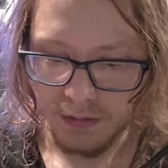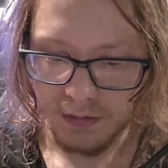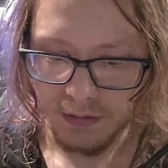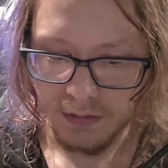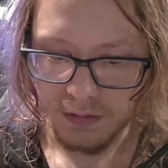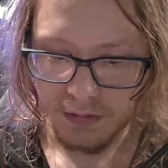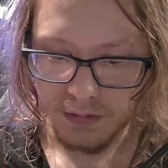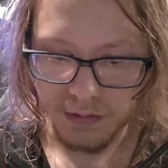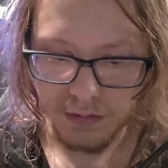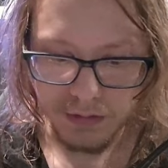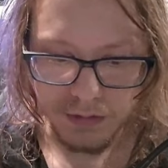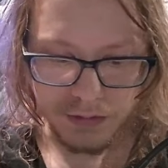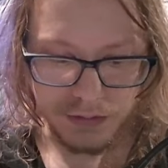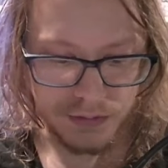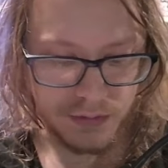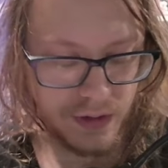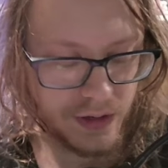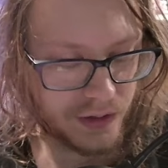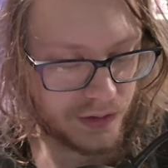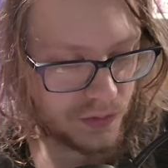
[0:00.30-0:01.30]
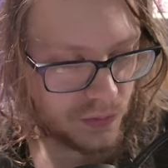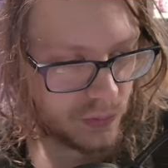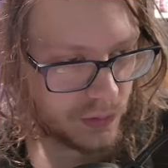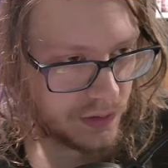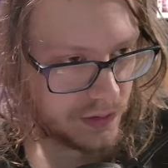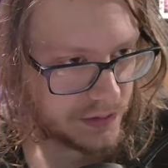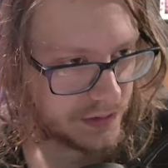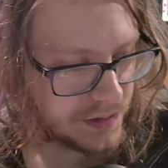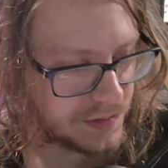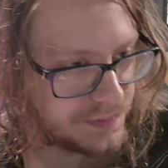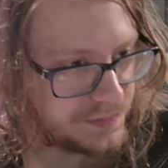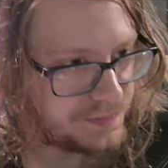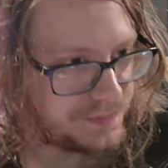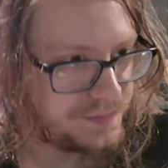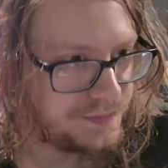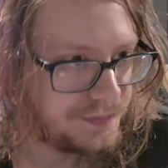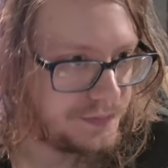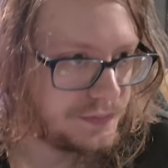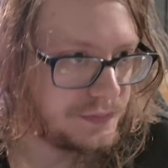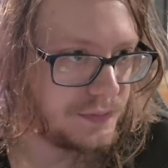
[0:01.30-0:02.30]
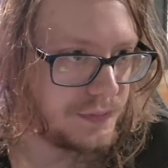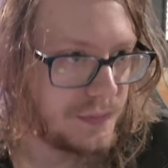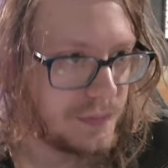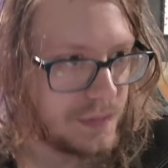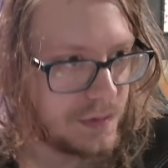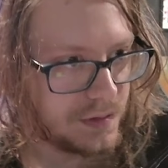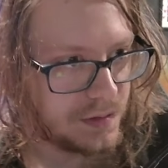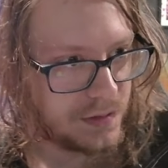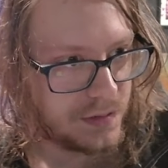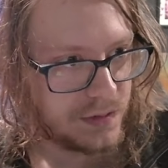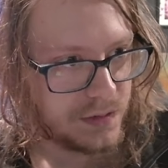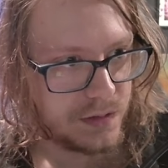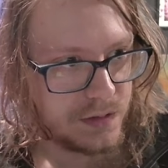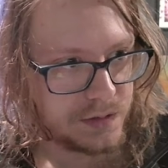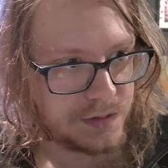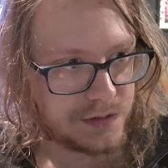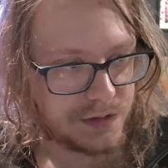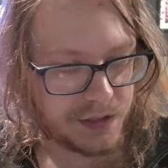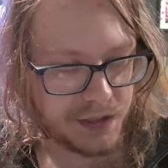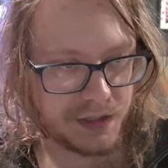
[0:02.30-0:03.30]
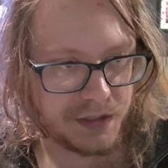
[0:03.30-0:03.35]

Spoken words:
Hello and welcome. Today